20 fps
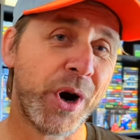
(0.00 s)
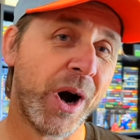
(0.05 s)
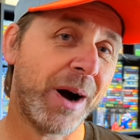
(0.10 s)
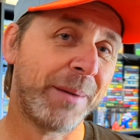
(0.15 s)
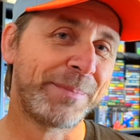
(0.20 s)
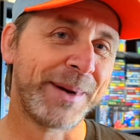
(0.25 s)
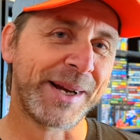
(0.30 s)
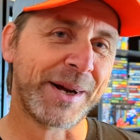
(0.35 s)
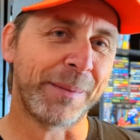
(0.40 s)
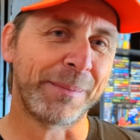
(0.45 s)

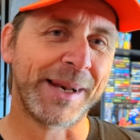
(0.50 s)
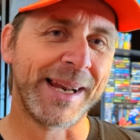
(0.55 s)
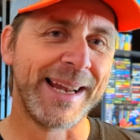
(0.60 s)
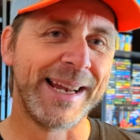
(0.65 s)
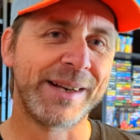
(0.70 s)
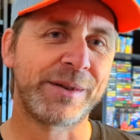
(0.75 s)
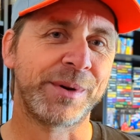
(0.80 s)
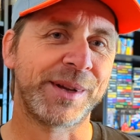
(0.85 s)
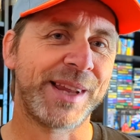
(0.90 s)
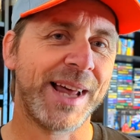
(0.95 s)
can't be
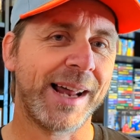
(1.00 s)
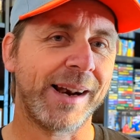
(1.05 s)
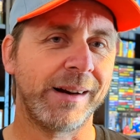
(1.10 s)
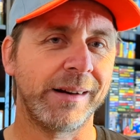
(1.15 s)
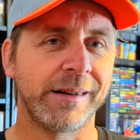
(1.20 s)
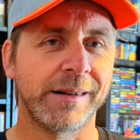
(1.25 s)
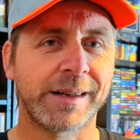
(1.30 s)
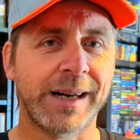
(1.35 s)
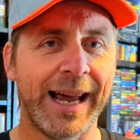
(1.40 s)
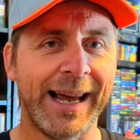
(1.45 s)
complete without a
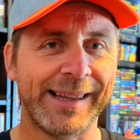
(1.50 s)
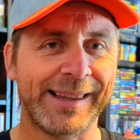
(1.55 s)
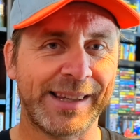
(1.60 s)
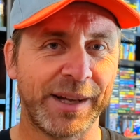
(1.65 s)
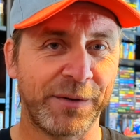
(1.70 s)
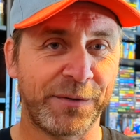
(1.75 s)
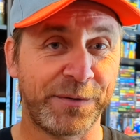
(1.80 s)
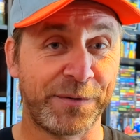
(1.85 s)
look at the